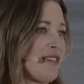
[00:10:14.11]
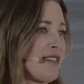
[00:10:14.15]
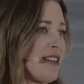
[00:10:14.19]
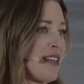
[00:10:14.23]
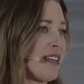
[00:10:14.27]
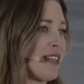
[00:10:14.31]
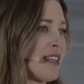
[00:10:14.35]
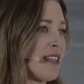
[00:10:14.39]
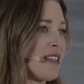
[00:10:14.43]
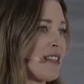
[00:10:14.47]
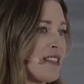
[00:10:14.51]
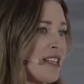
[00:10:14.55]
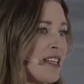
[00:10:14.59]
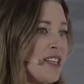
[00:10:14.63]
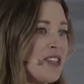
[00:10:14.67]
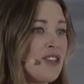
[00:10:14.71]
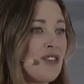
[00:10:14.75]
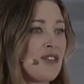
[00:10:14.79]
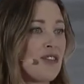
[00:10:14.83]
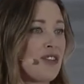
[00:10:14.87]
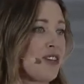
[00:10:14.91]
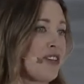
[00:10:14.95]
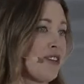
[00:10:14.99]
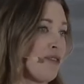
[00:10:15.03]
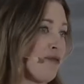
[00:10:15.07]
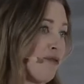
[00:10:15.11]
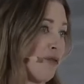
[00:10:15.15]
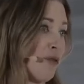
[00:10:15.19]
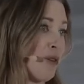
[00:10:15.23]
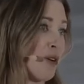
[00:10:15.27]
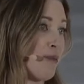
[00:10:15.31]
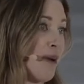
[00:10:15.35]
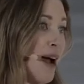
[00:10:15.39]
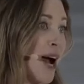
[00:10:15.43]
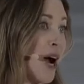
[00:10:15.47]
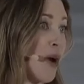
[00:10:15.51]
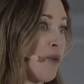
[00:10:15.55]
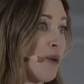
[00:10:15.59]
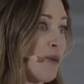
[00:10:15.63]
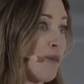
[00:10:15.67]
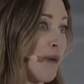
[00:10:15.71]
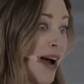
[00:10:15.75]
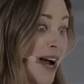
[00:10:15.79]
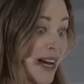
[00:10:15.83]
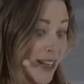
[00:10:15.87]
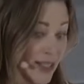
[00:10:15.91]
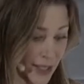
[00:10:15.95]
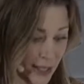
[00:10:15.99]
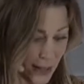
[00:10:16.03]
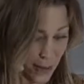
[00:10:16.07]
that continue to inform how we
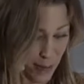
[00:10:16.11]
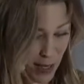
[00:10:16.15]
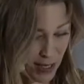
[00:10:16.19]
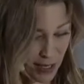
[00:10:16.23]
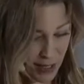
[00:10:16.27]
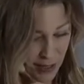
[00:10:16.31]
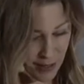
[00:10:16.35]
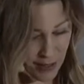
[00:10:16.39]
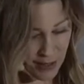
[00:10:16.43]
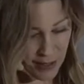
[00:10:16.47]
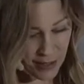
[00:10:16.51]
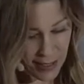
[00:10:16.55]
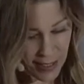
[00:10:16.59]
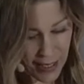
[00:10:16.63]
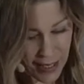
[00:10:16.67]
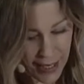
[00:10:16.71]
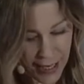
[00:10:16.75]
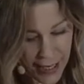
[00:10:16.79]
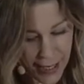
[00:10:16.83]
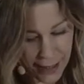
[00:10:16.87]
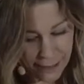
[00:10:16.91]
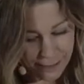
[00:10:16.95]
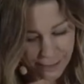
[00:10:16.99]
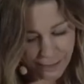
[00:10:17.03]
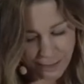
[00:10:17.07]
practice medicine today.